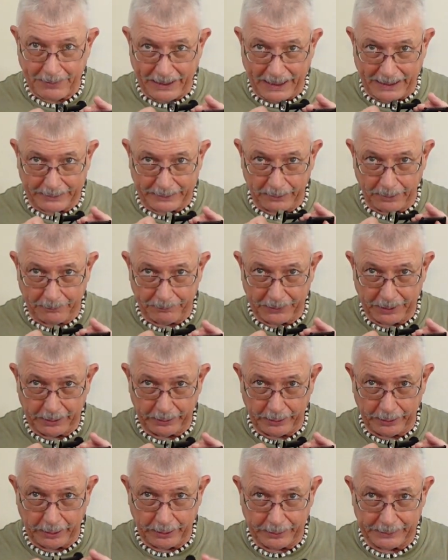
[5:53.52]
back up
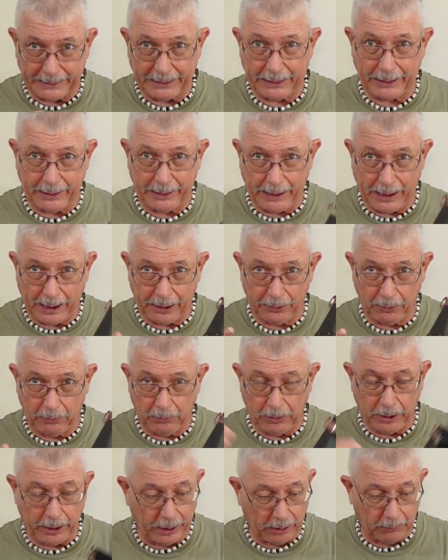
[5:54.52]
in there to get it out of the
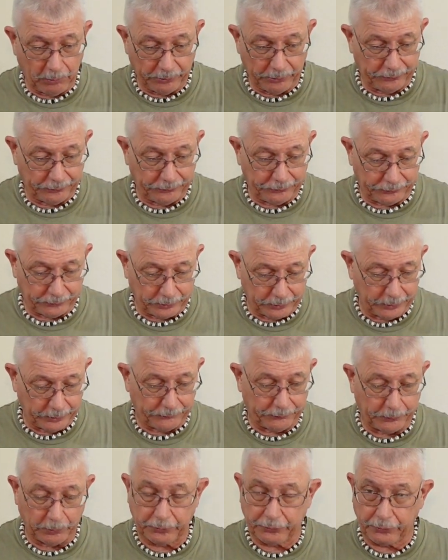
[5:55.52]
way. I wasn't certain
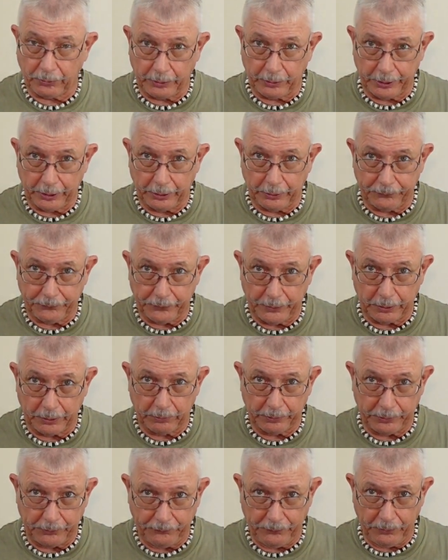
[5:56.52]
if it was going to interfere
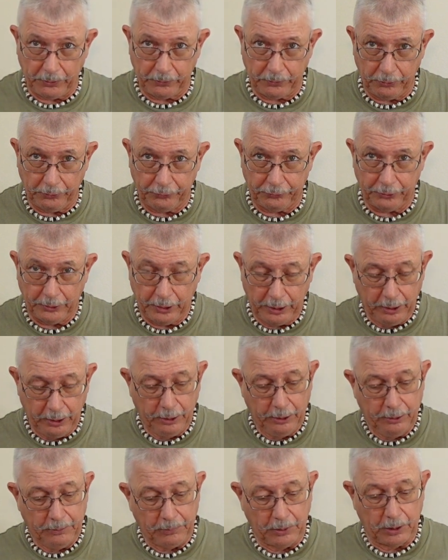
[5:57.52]
with the photos,
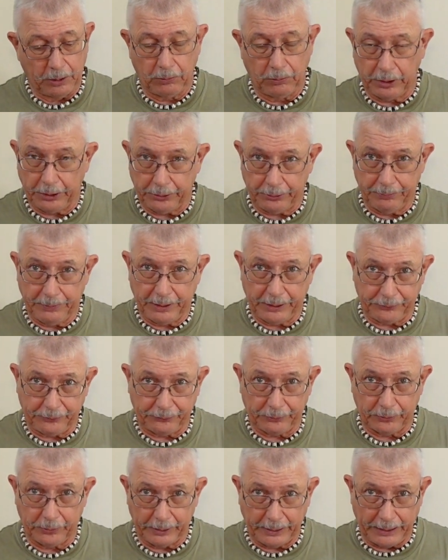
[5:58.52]
but I wanted to make
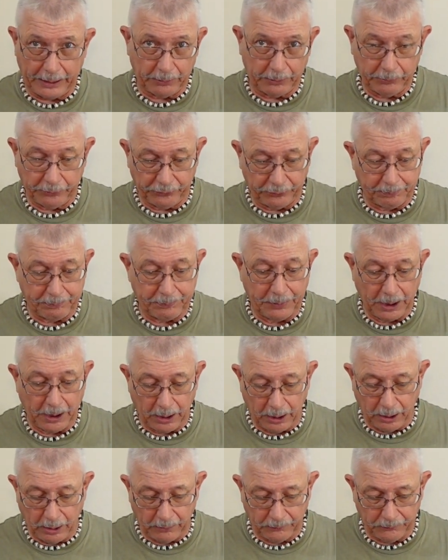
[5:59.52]
certain that it was
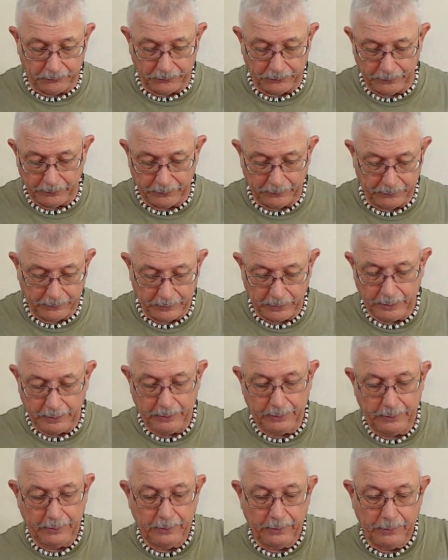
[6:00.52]
above
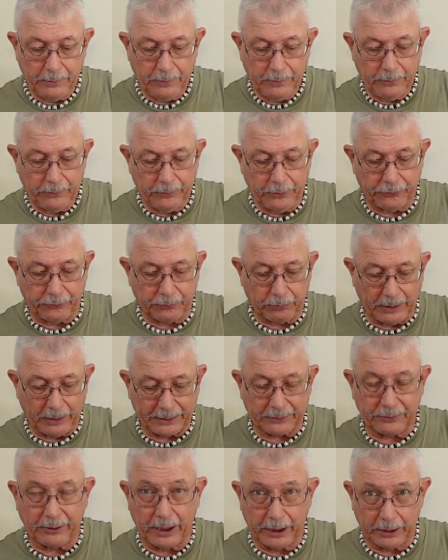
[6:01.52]
this
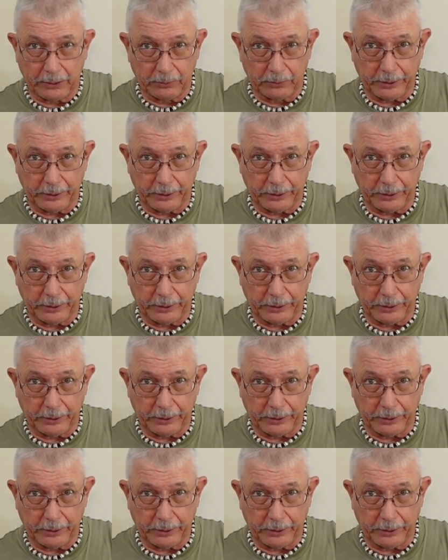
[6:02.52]
rectangle